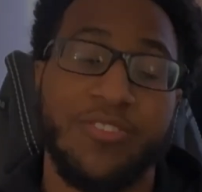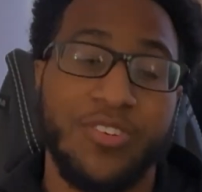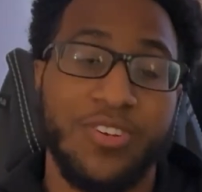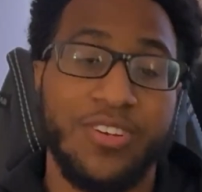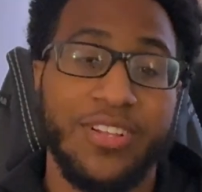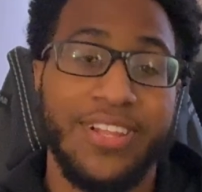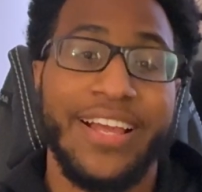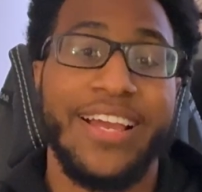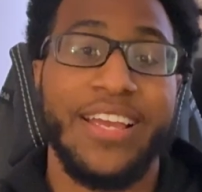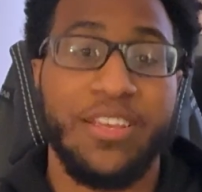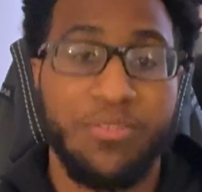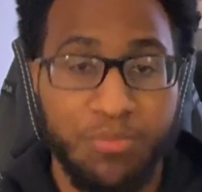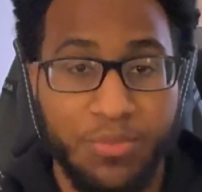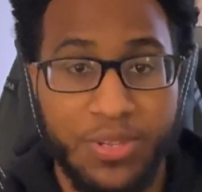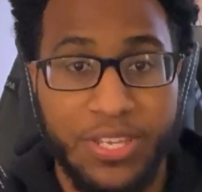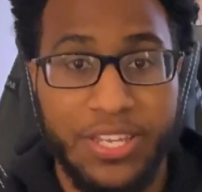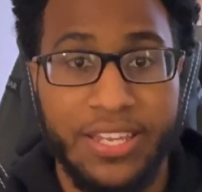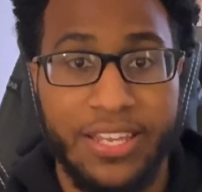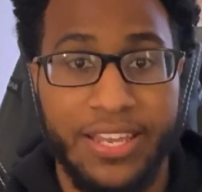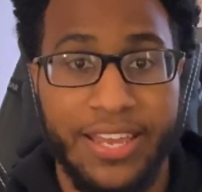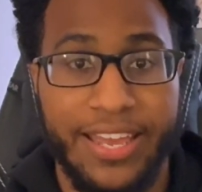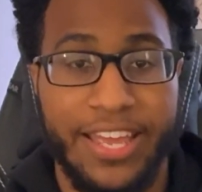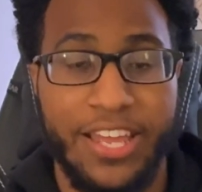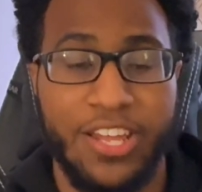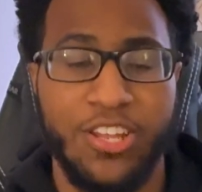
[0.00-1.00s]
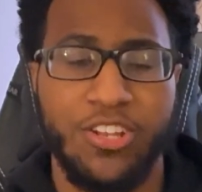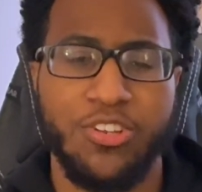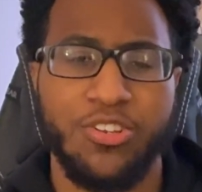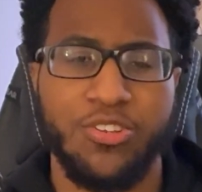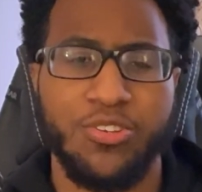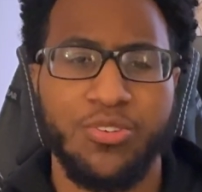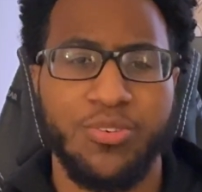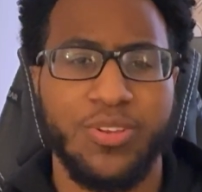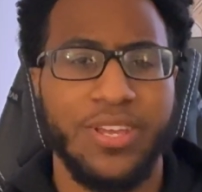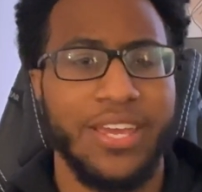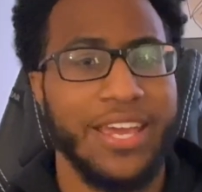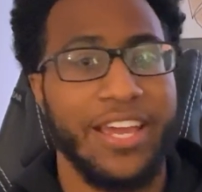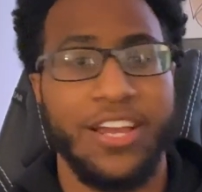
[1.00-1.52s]
you're like me and
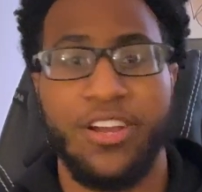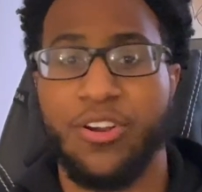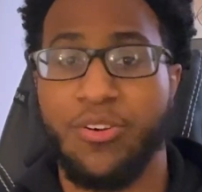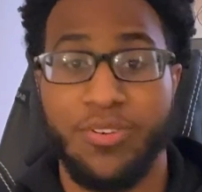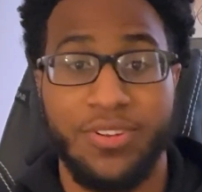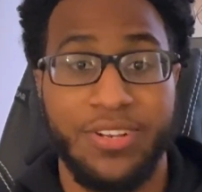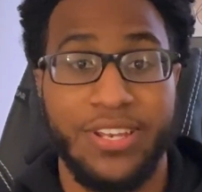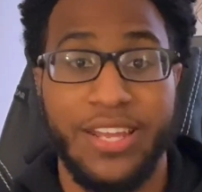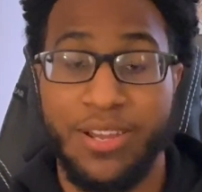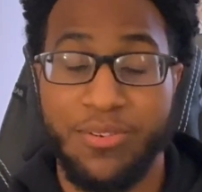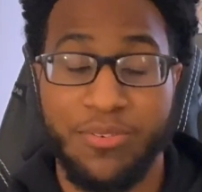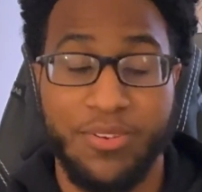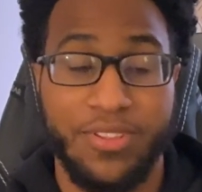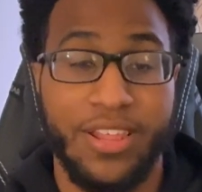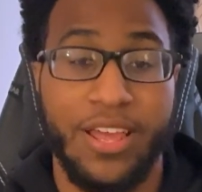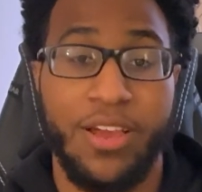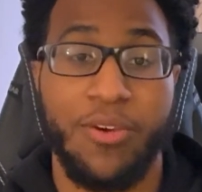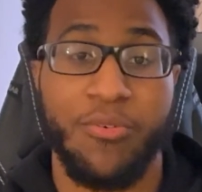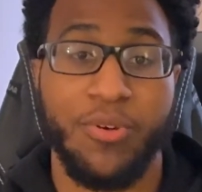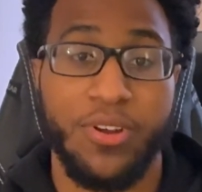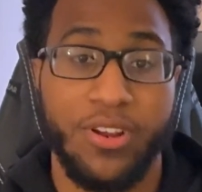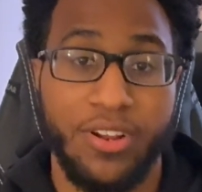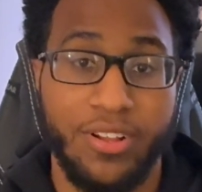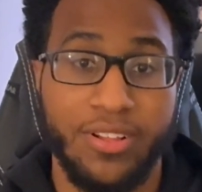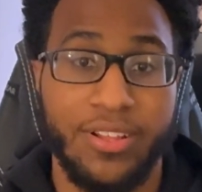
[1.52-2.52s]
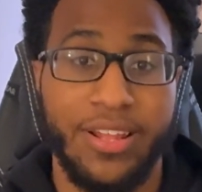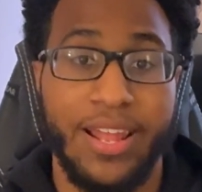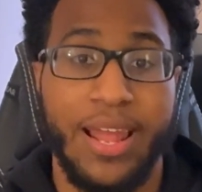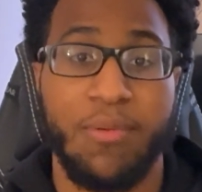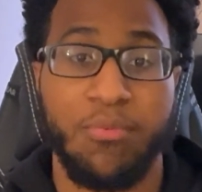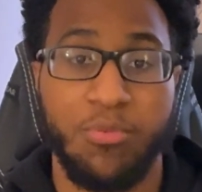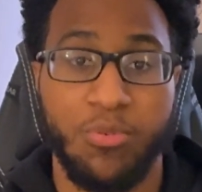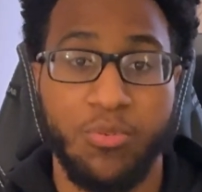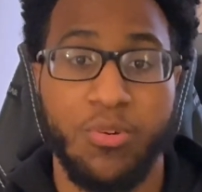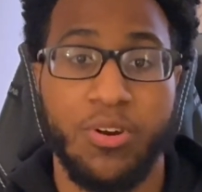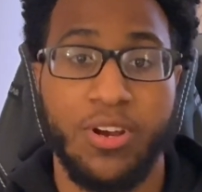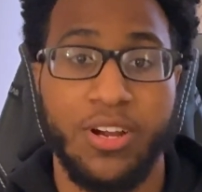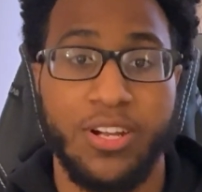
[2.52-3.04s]
you can't go a day without wearing an
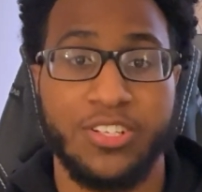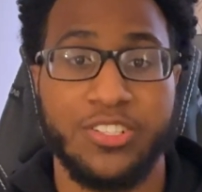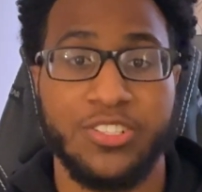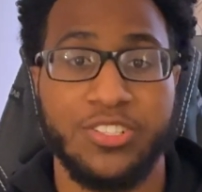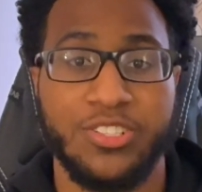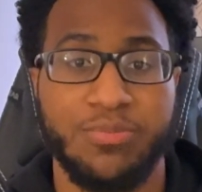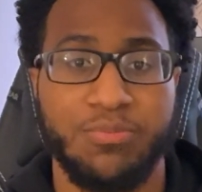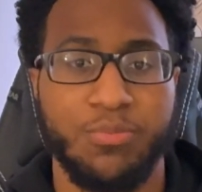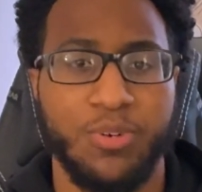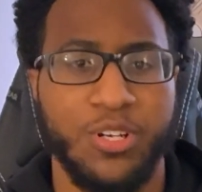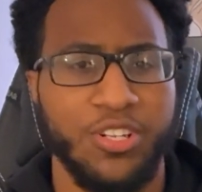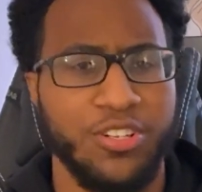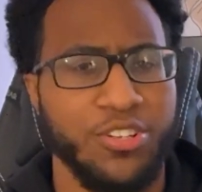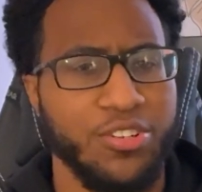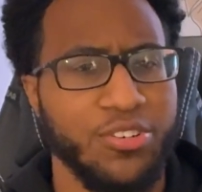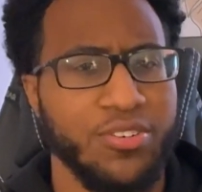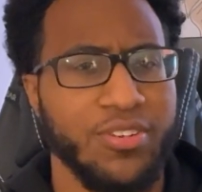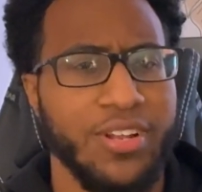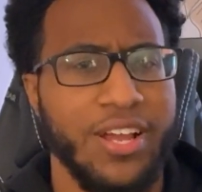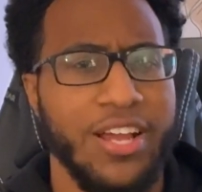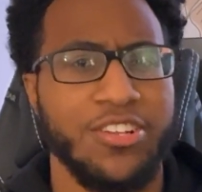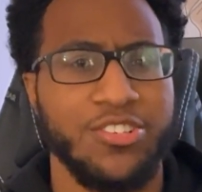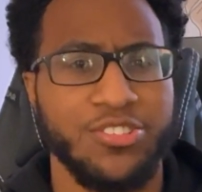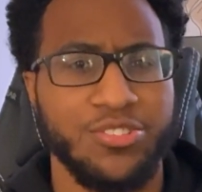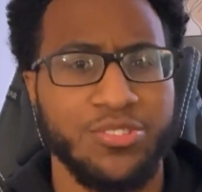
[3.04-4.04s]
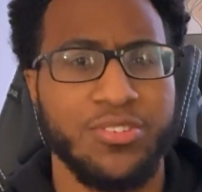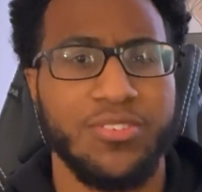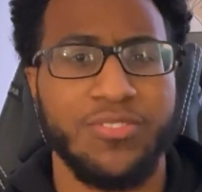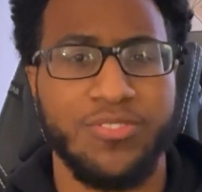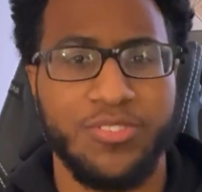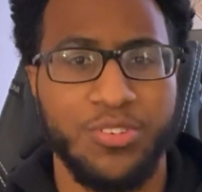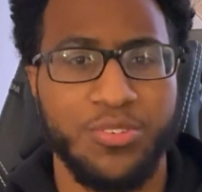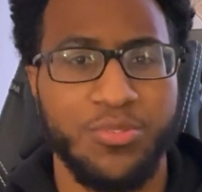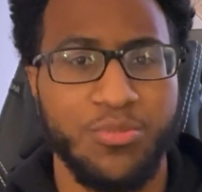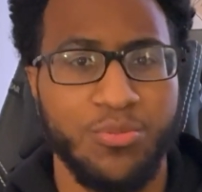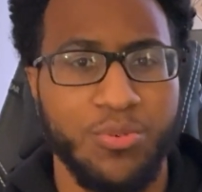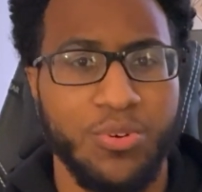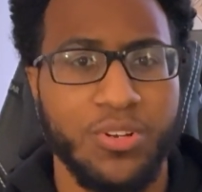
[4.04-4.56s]
Apple Watch, but you're not sure if
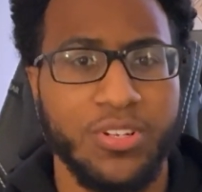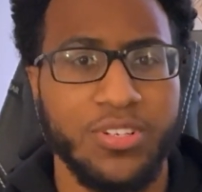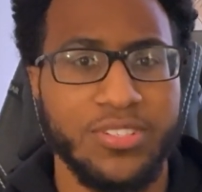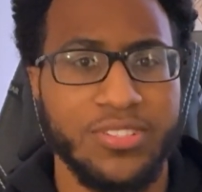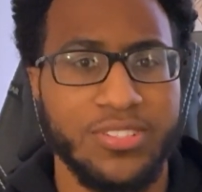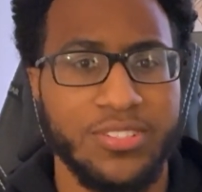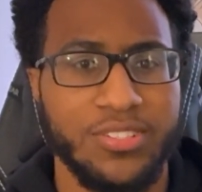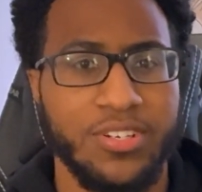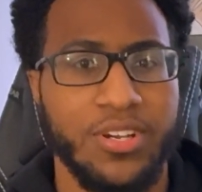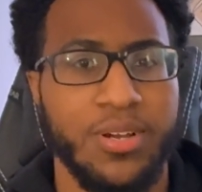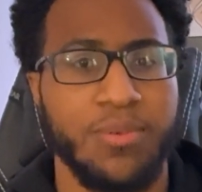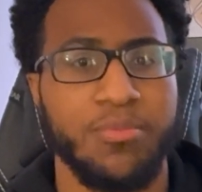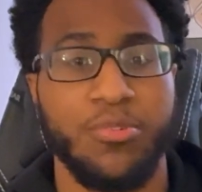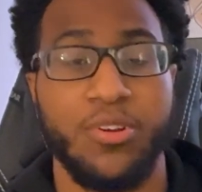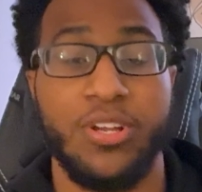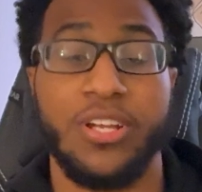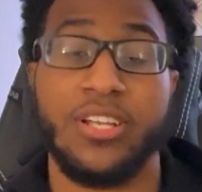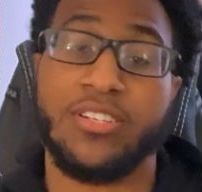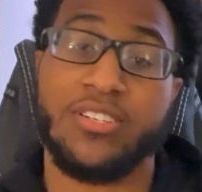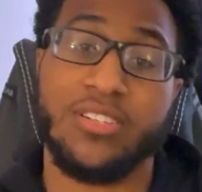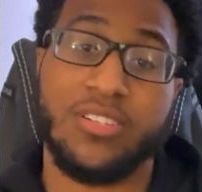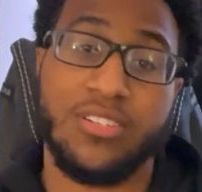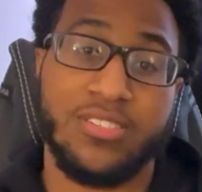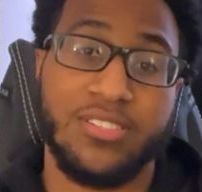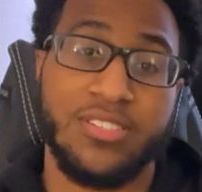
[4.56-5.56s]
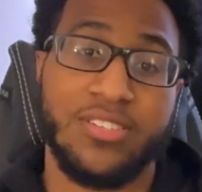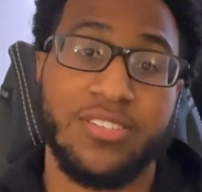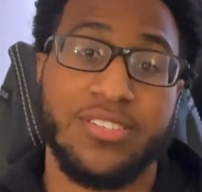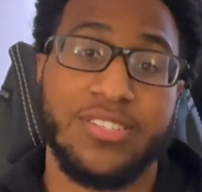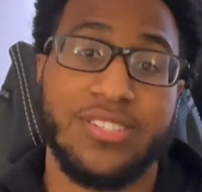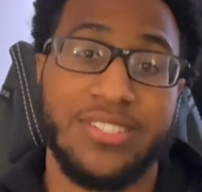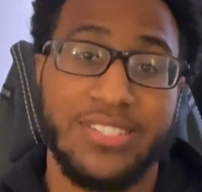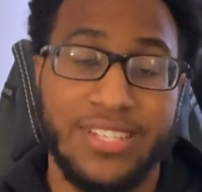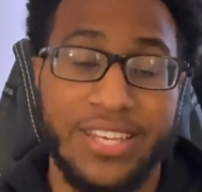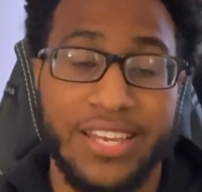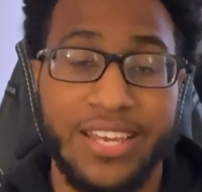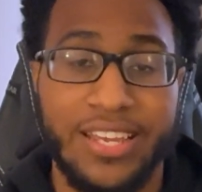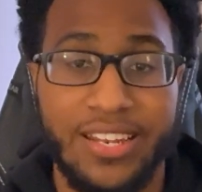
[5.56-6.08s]
you want to upgrade to the
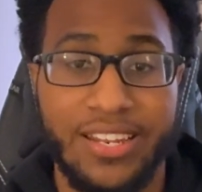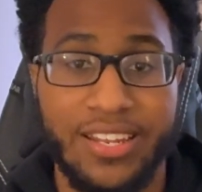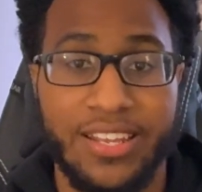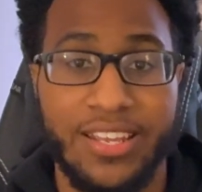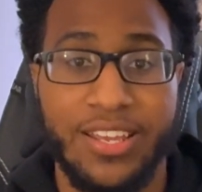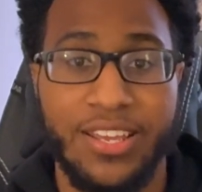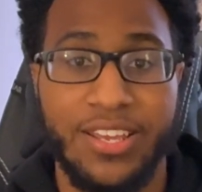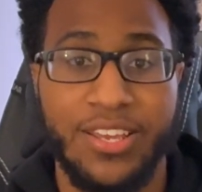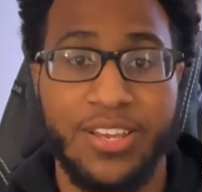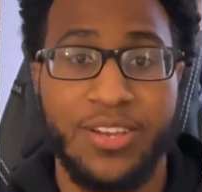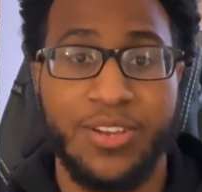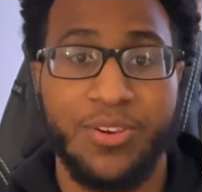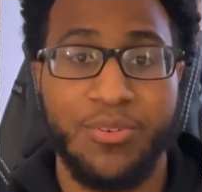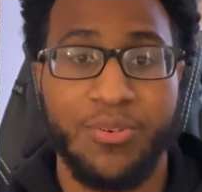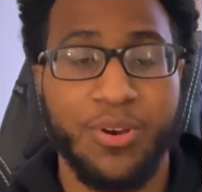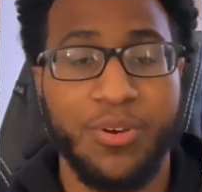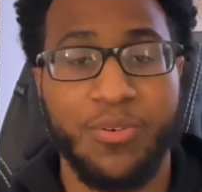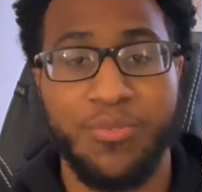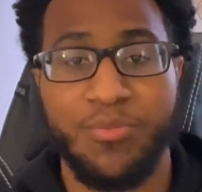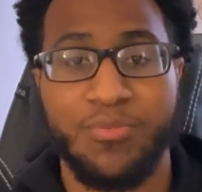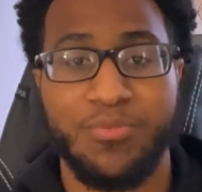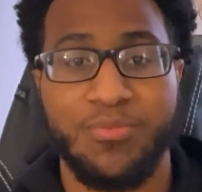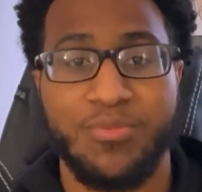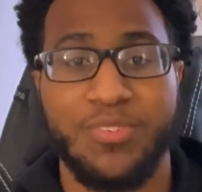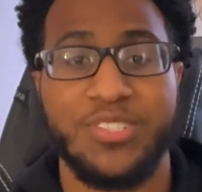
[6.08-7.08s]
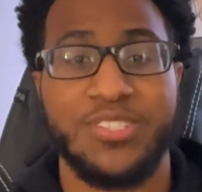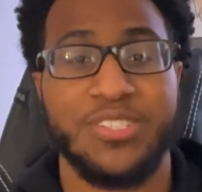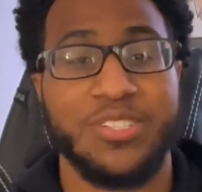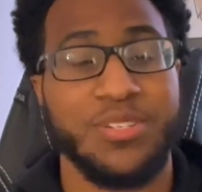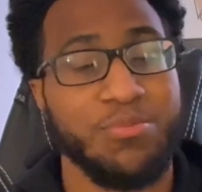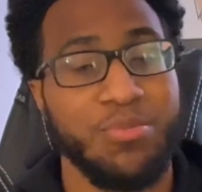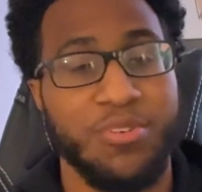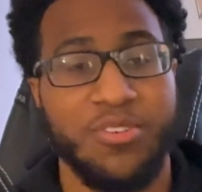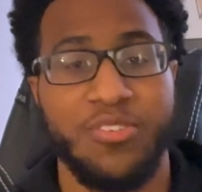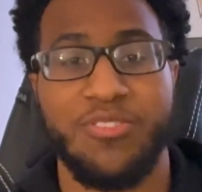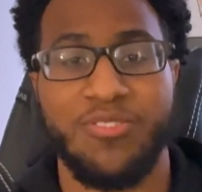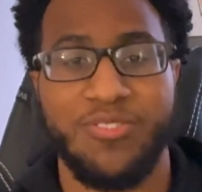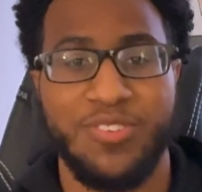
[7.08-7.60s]
Series 10, well, this is the
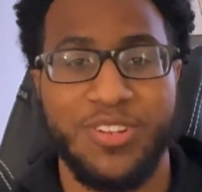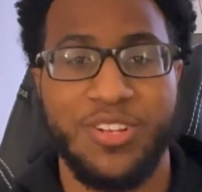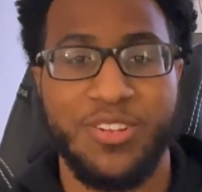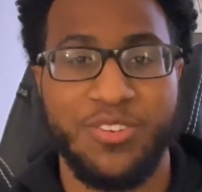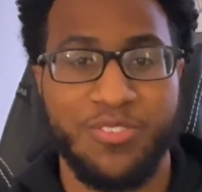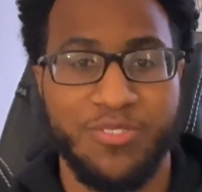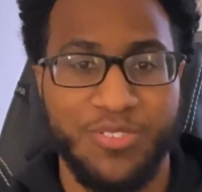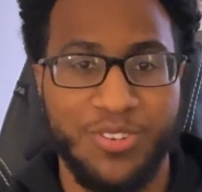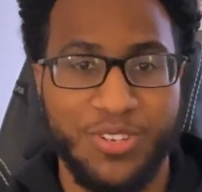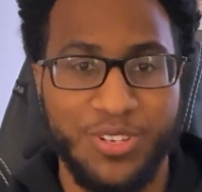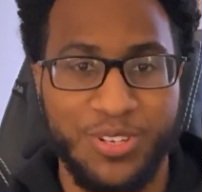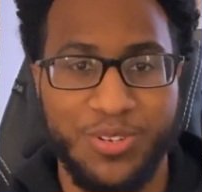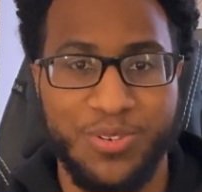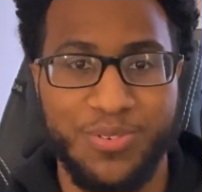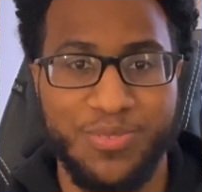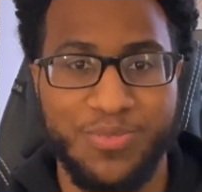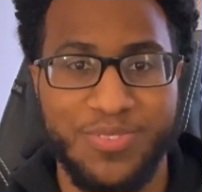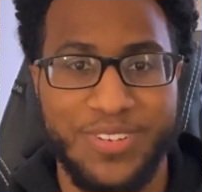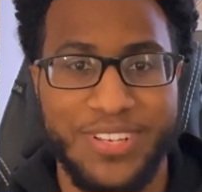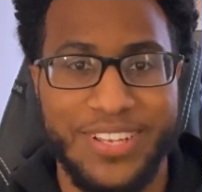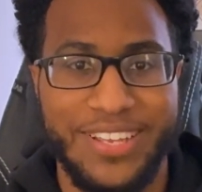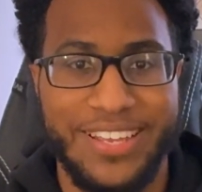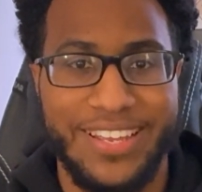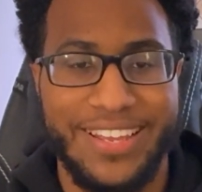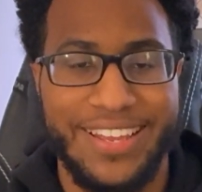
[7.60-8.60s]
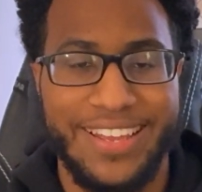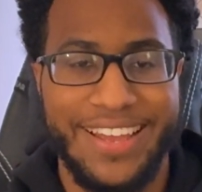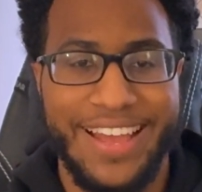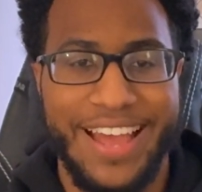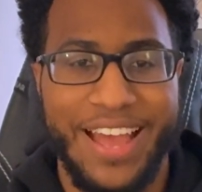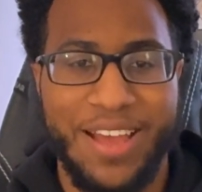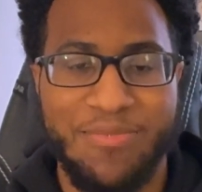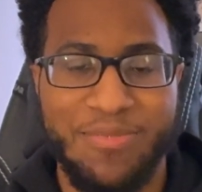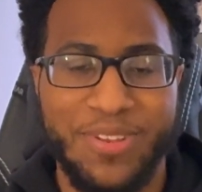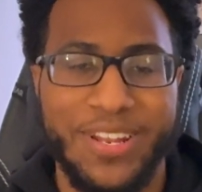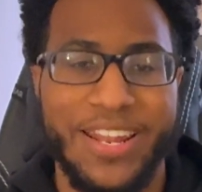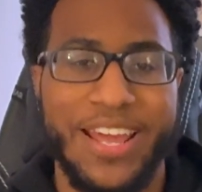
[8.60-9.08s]
perfect video for you. I've been